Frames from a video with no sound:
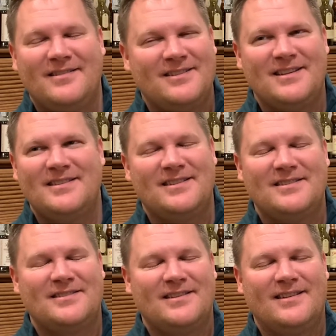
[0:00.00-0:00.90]

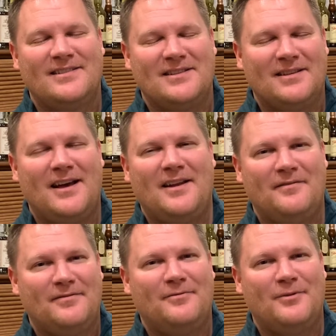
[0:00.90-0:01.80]
There's a lot
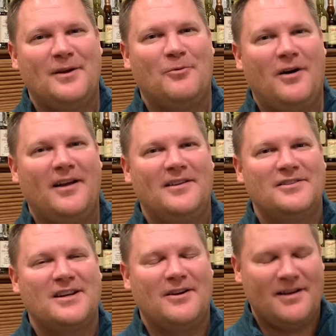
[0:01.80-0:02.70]
of red wine and
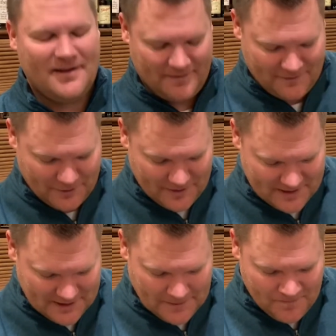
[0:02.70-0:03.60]
sherry
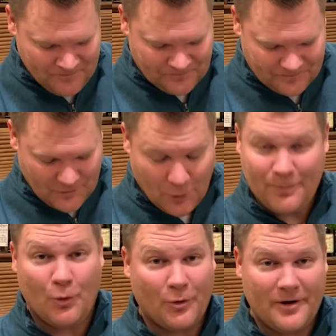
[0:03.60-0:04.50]
influence, or
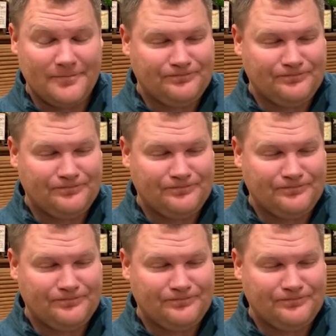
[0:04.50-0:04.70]
port.